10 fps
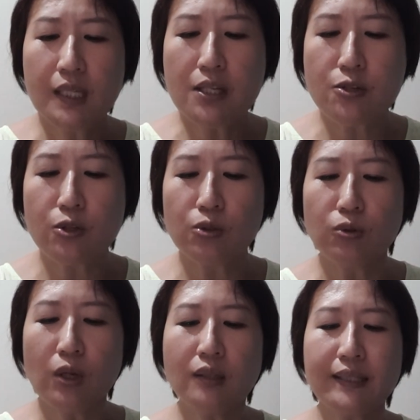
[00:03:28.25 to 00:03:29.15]
So
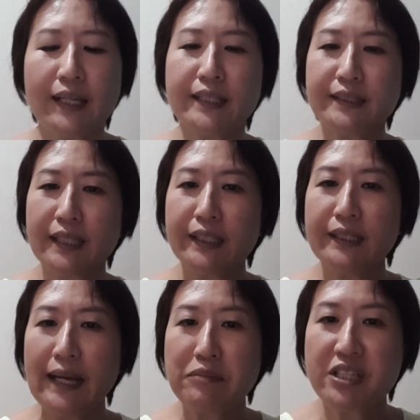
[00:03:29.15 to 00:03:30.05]
long there is any
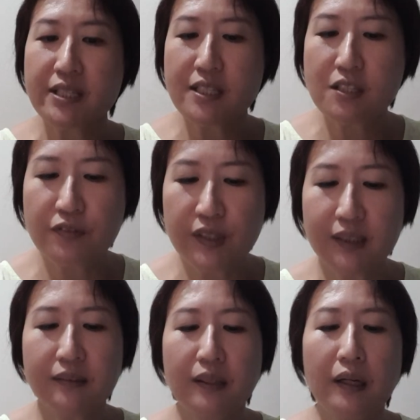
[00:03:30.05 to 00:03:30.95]
emptiness filled,